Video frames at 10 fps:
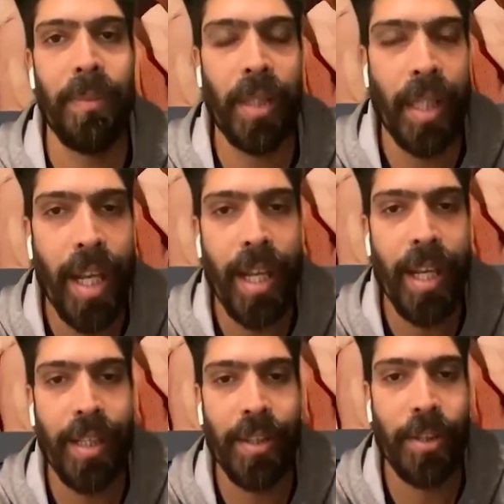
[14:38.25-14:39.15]
today,
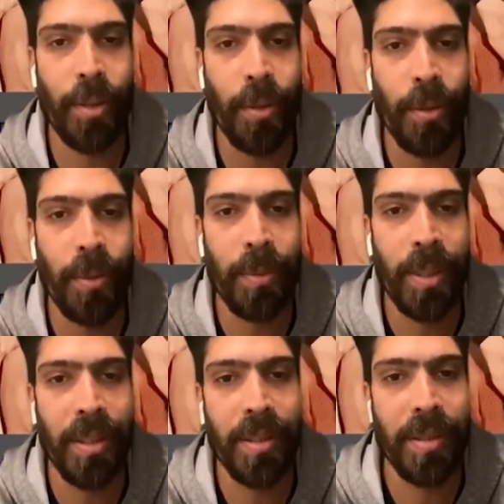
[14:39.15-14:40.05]
so we
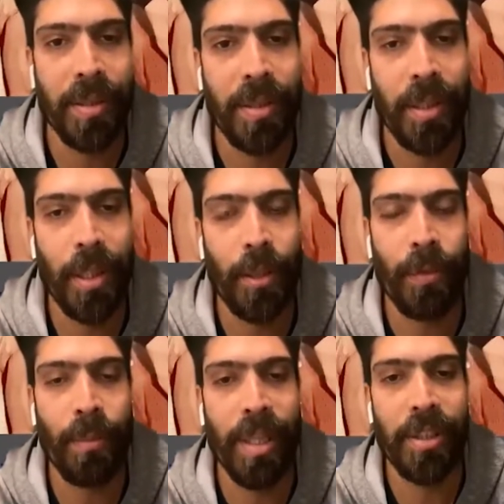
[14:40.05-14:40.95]
can hear
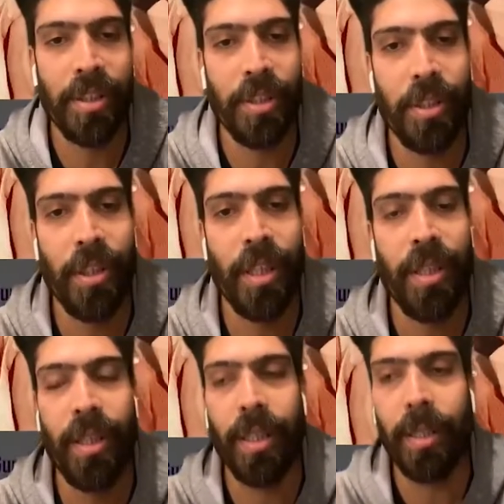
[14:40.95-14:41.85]
from my sister
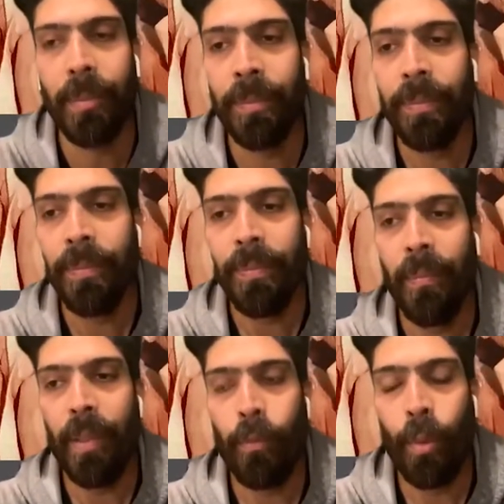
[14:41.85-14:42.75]
and
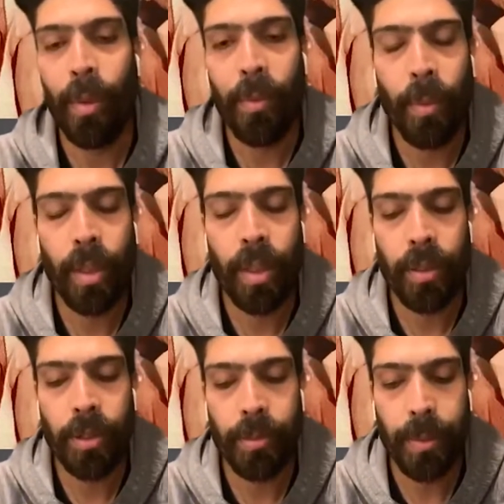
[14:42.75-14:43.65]
from everyone else.